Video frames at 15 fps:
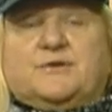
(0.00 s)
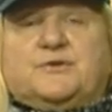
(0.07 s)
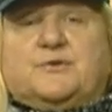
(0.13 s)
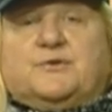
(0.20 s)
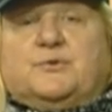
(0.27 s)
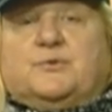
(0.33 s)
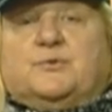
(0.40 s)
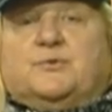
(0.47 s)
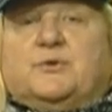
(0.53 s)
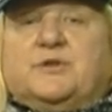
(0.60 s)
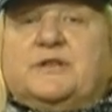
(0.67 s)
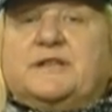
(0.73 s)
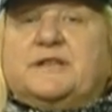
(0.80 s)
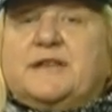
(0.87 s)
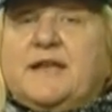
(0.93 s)
to
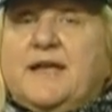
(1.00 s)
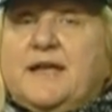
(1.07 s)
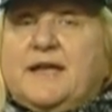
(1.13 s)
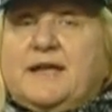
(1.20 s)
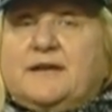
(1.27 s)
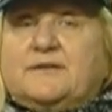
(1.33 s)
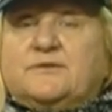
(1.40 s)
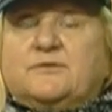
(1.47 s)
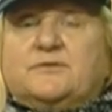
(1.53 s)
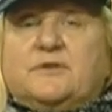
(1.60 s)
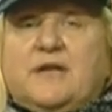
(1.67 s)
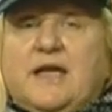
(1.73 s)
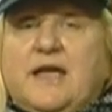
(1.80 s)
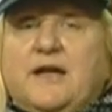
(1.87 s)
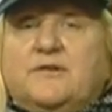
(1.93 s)
connect to the
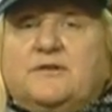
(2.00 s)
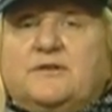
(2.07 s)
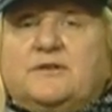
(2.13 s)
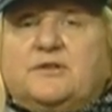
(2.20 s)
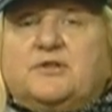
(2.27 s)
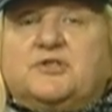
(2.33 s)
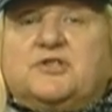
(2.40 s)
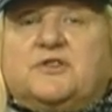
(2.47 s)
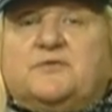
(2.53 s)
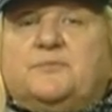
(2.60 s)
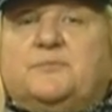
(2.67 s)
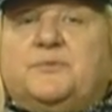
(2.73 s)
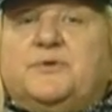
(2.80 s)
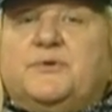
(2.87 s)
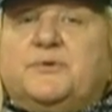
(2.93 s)
heritage of
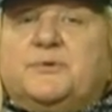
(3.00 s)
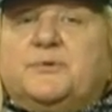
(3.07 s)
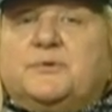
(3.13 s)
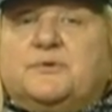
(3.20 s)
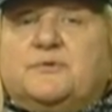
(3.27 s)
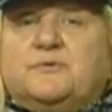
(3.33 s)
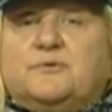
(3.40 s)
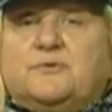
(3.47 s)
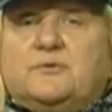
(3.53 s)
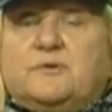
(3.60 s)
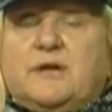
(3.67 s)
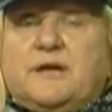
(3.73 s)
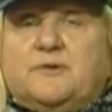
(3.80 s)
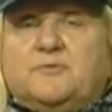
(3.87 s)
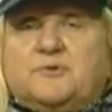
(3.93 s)
beautiful
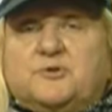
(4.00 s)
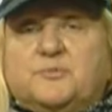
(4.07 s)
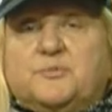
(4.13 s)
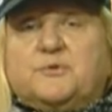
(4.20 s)
language,